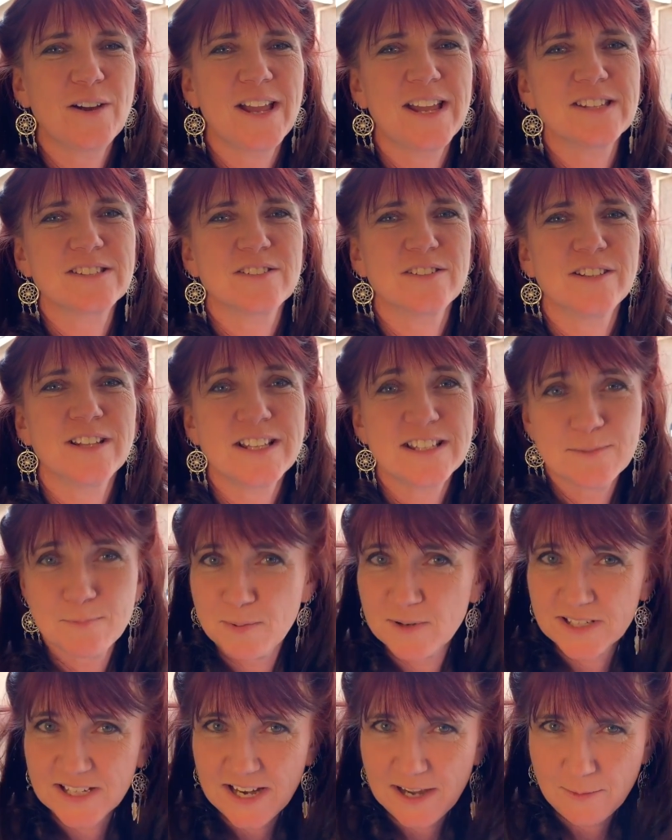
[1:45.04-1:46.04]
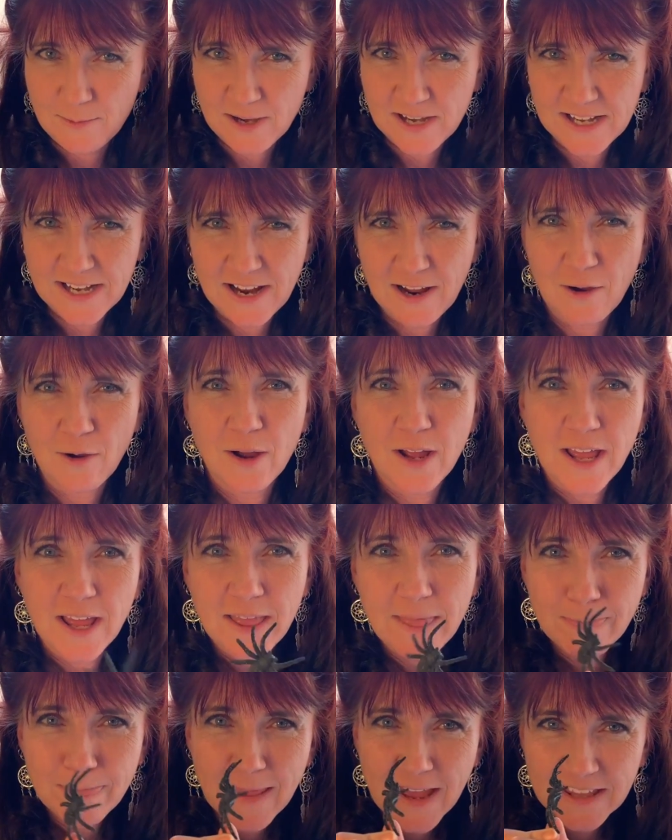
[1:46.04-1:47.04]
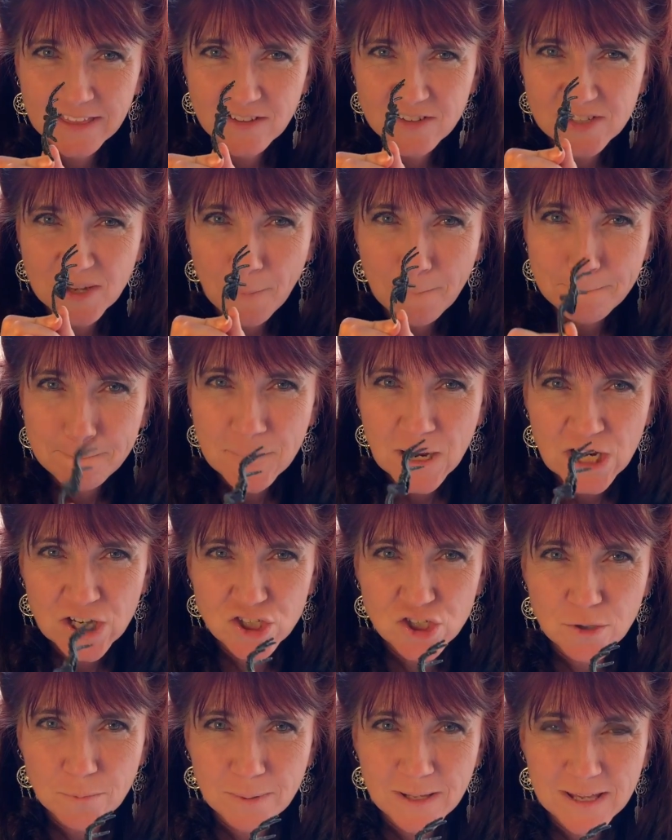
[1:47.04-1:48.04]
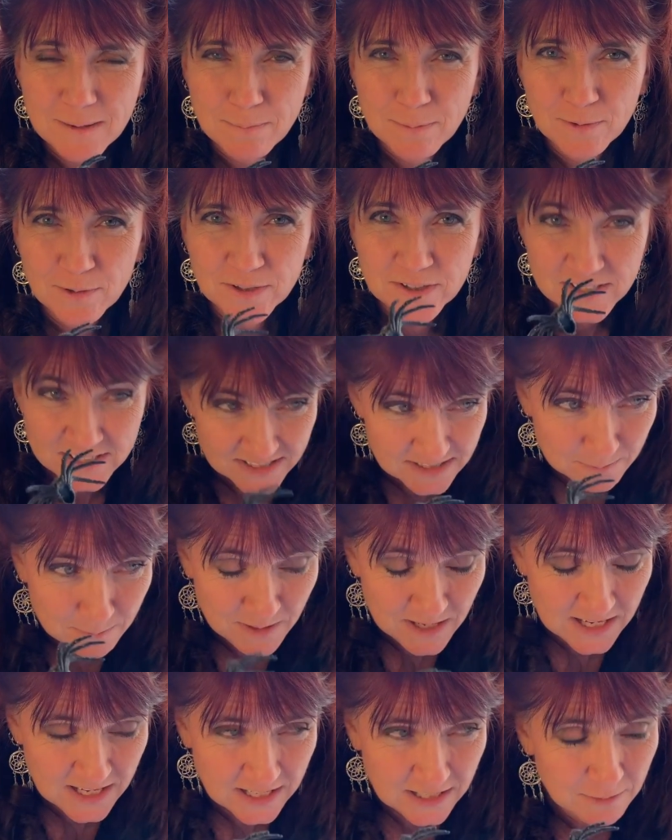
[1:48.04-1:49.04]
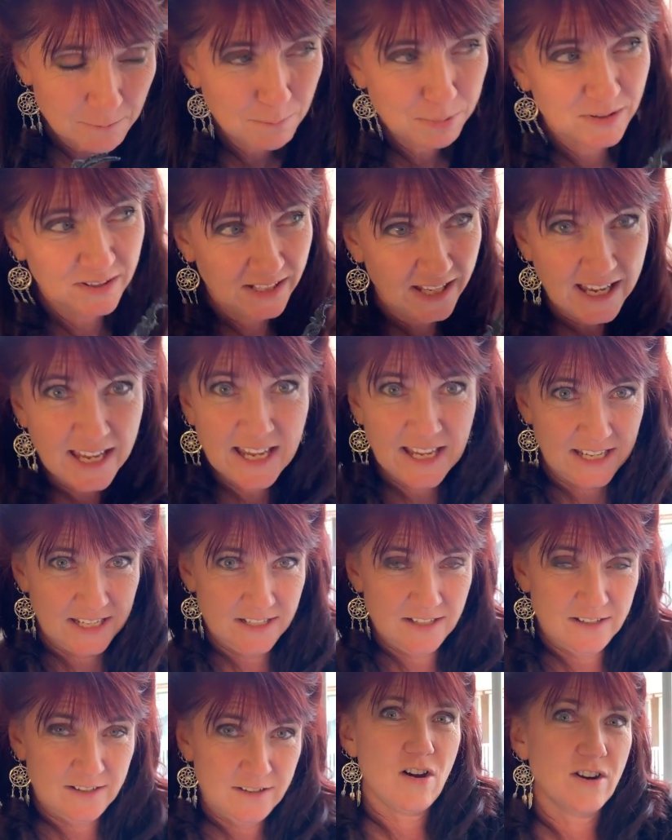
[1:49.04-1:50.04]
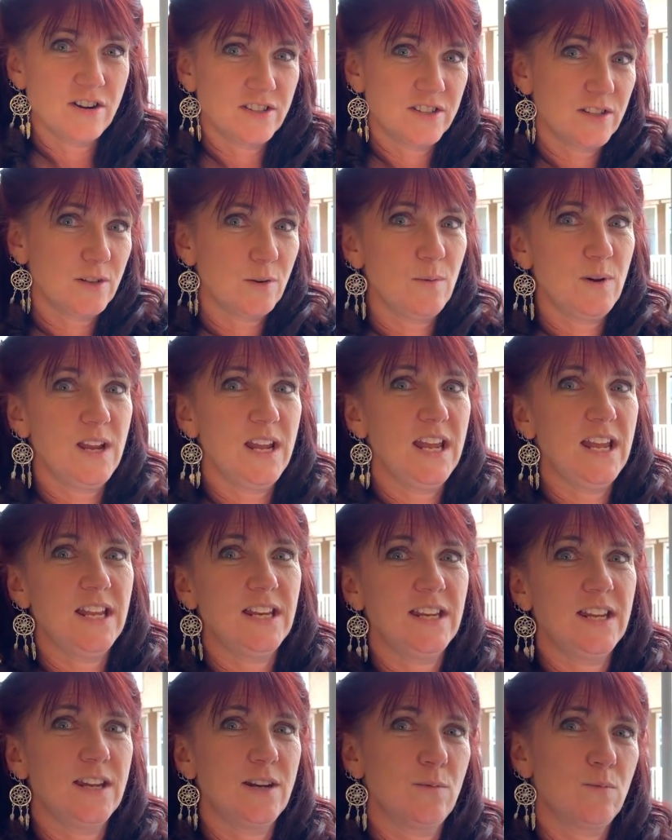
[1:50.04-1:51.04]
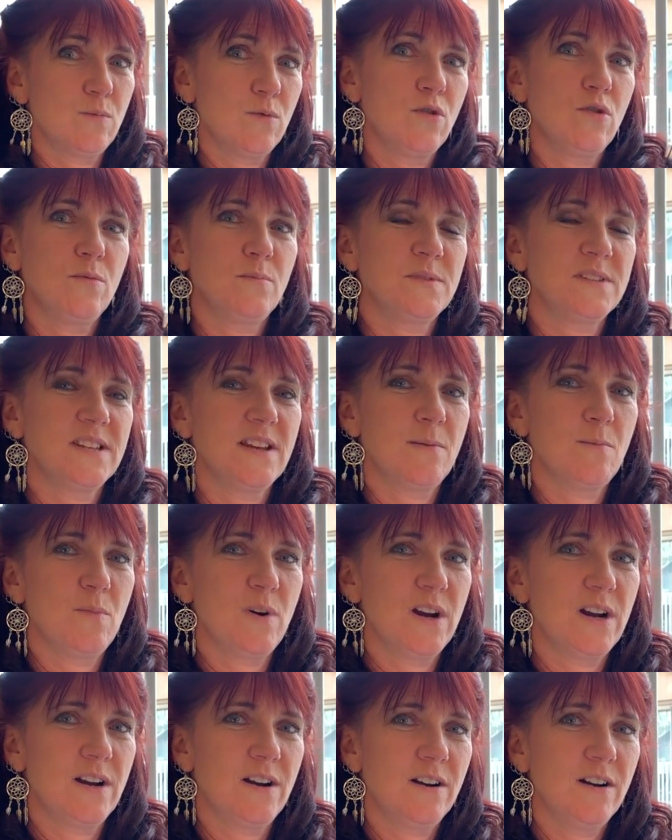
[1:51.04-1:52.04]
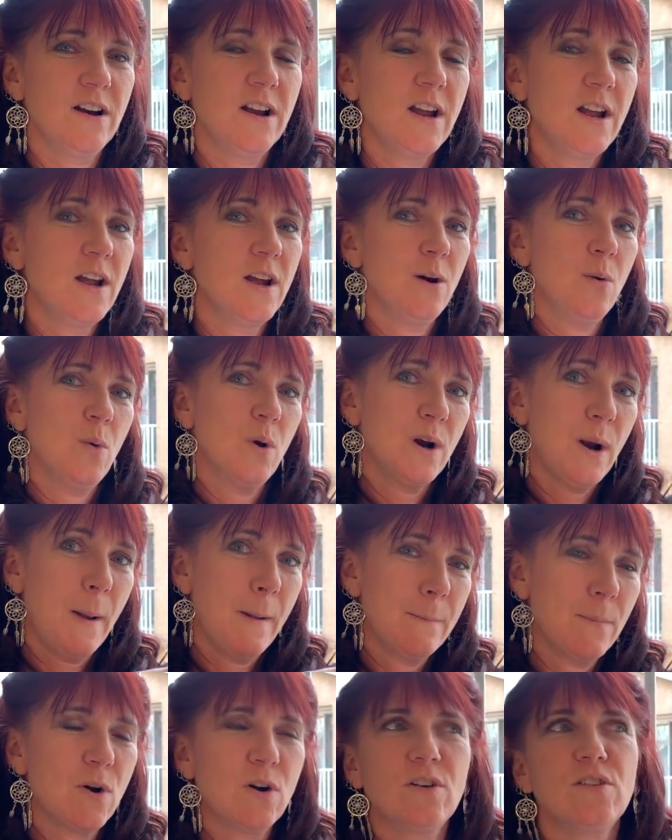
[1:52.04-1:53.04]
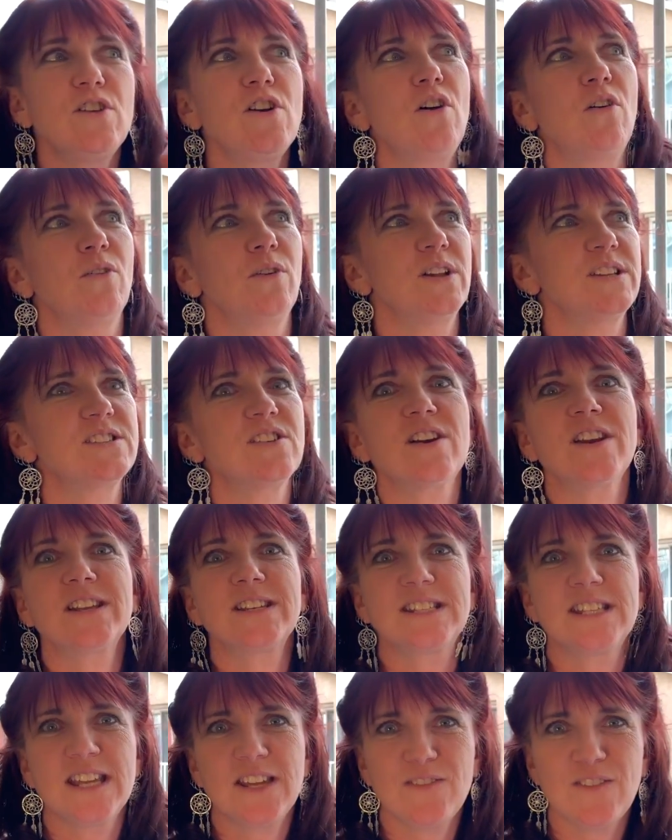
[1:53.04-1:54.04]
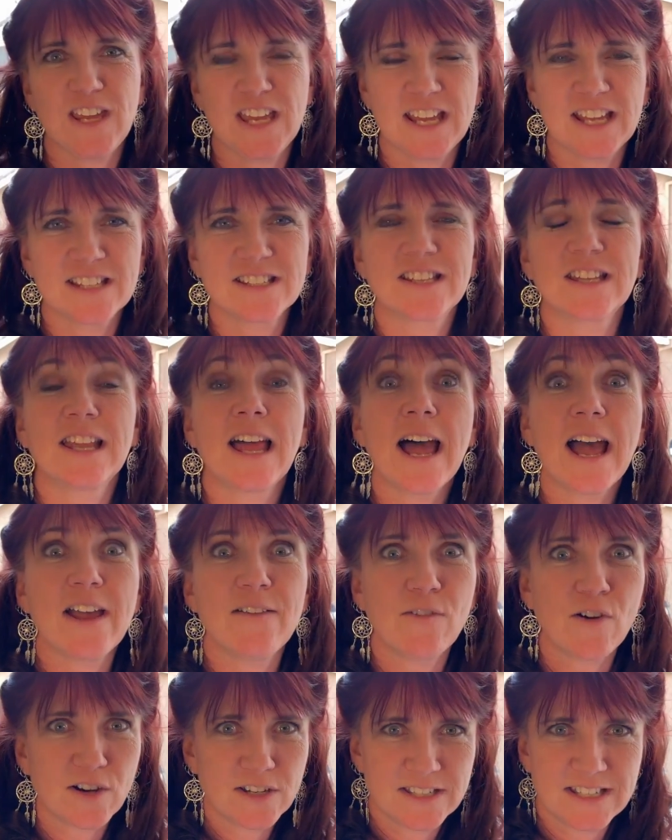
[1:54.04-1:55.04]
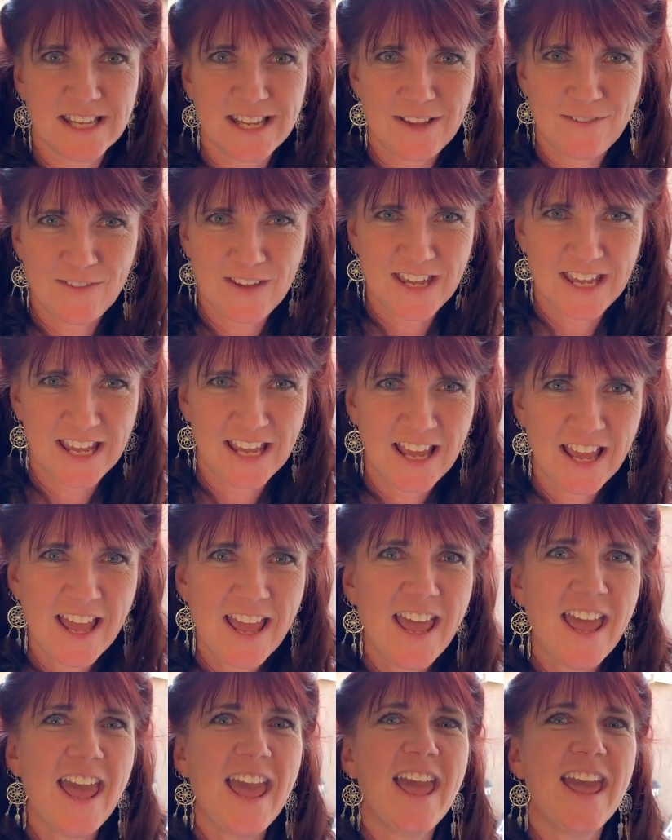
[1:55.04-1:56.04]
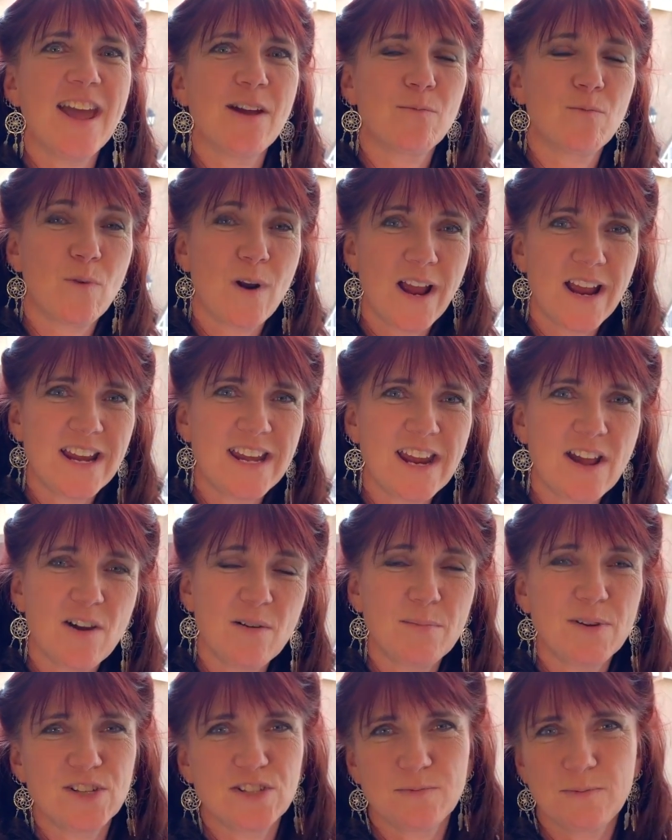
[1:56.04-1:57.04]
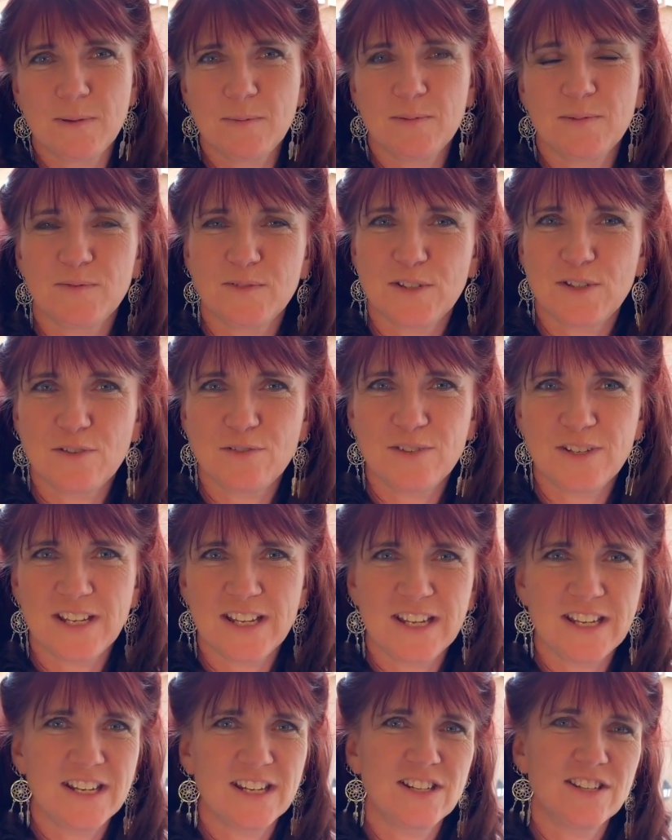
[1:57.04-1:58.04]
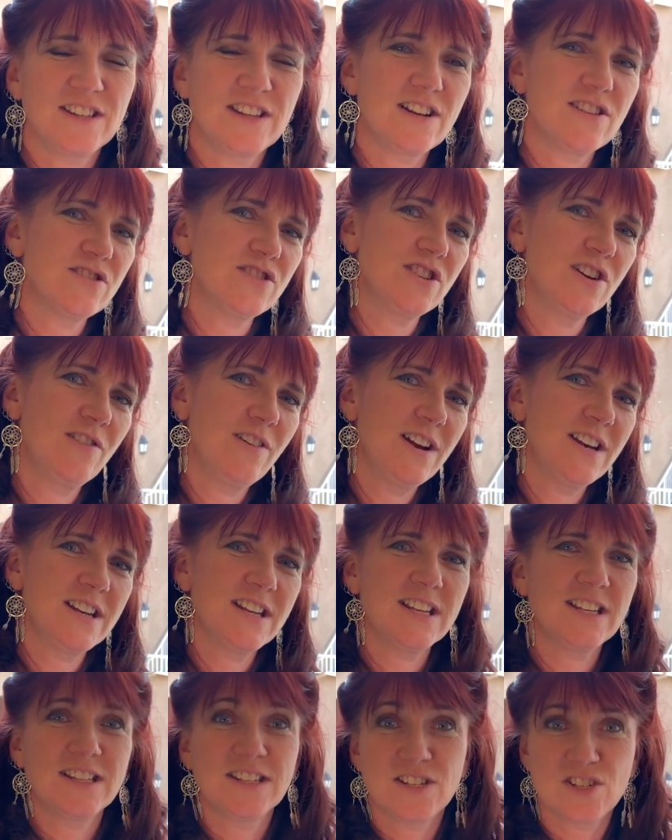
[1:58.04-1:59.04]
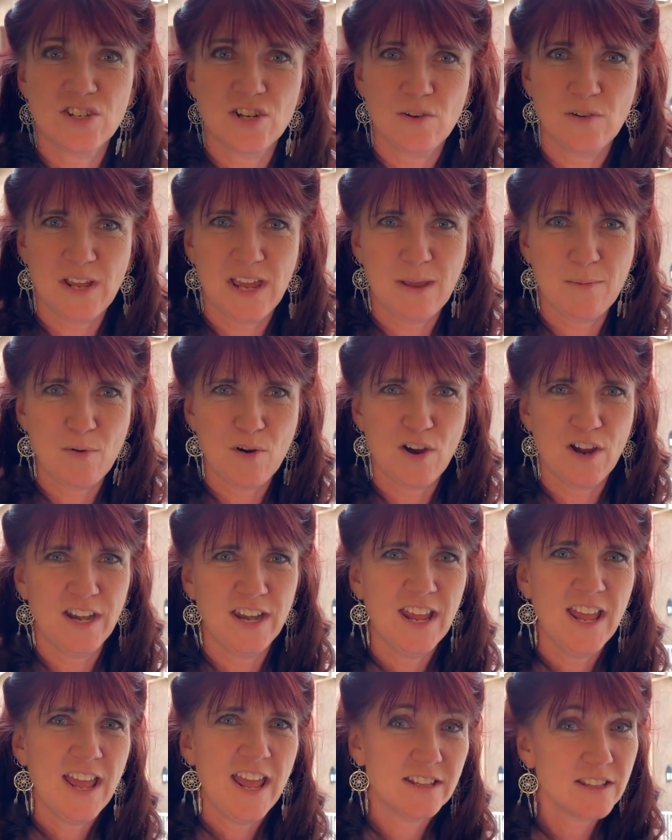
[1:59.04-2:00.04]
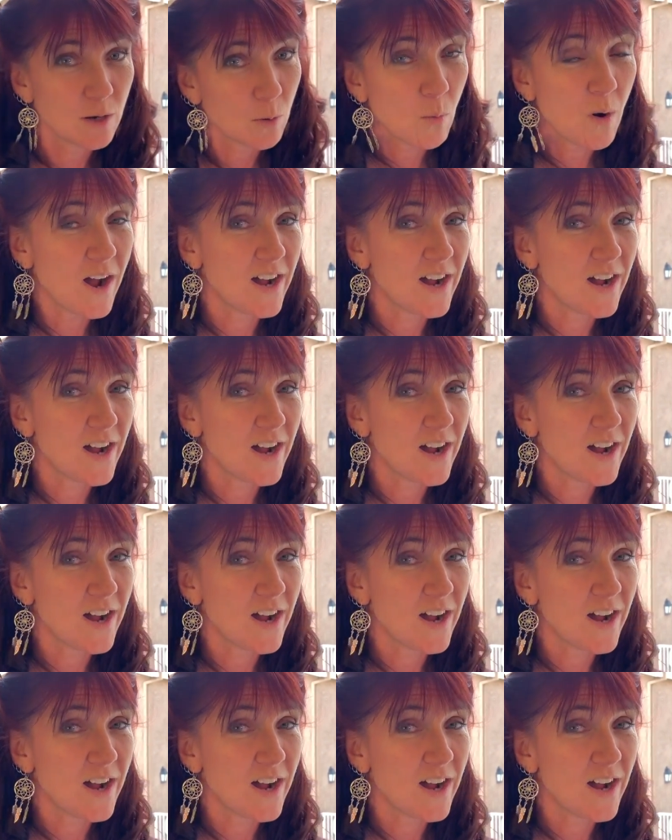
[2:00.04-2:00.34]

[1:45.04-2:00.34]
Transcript: Okay, so let's pretend right now that there's a bunch of people. This is being played on a screen in a room somewhere where, or no, it's on a TV. It's live on TV. And right now a bunch of people have tuned in and their show ended and the show came on and they're